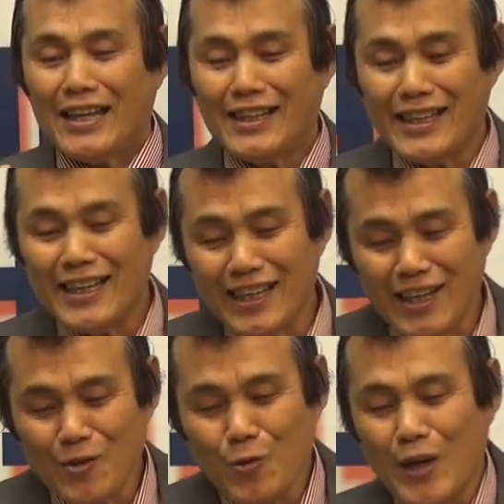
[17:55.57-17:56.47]

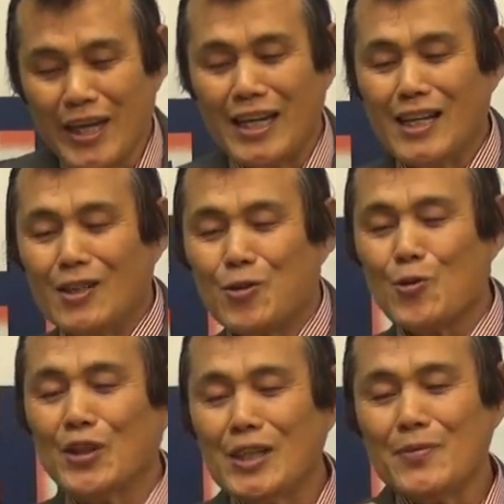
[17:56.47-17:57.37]
will
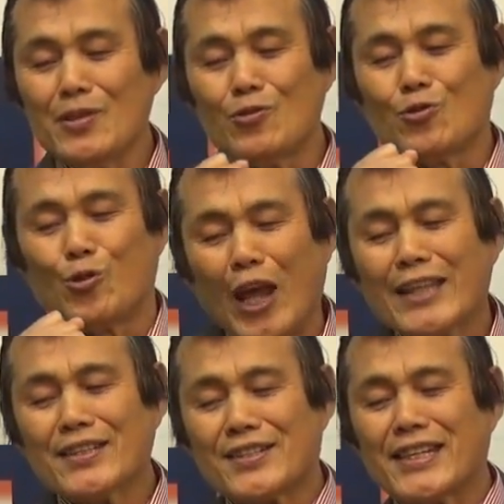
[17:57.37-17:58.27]
do even
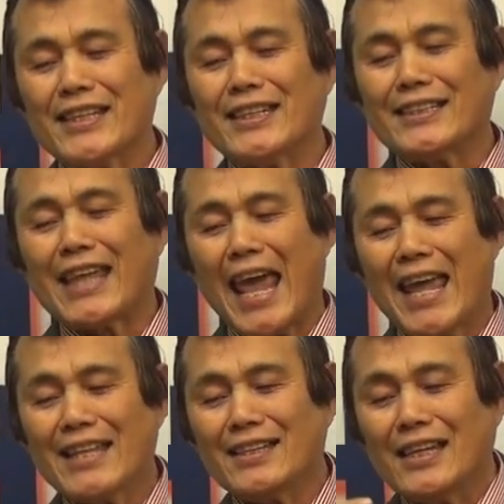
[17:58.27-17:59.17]
greater thing
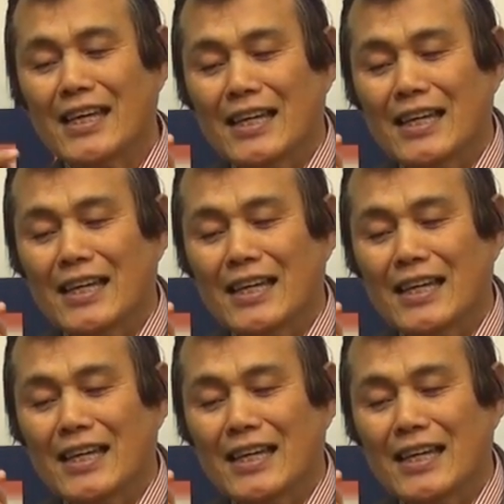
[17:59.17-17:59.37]
than